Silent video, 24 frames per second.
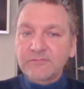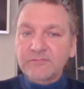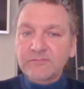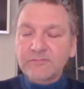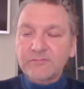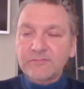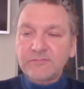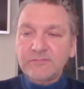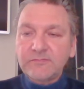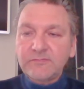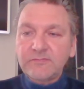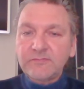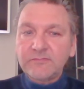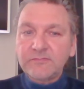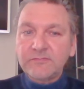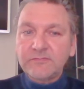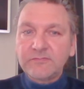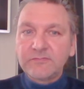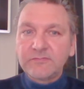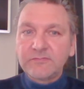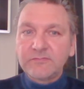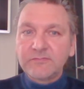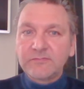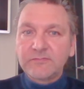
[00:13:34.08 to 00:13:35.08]

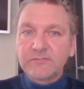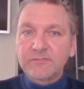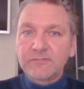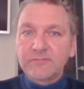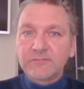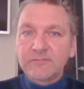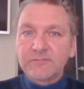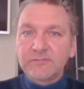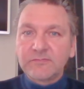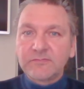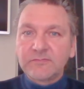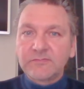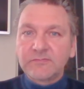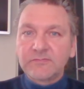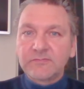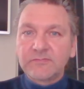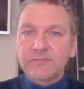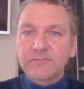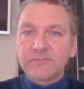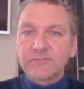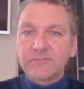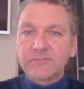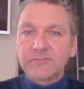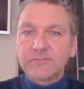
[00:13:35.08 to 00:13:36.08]

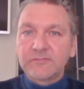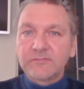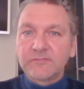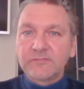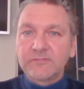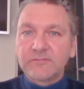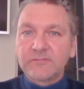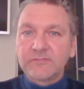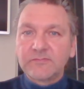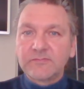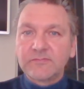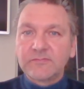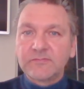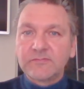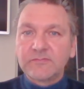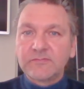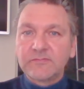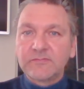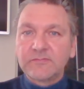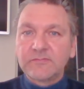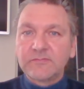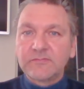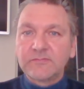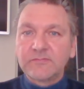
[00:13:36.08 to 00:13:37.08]

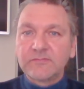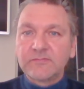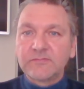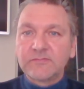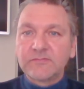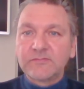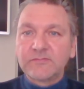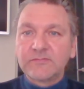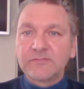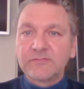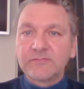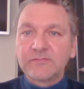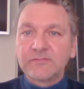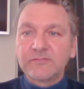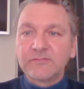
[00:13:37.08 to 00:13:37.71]
(silent)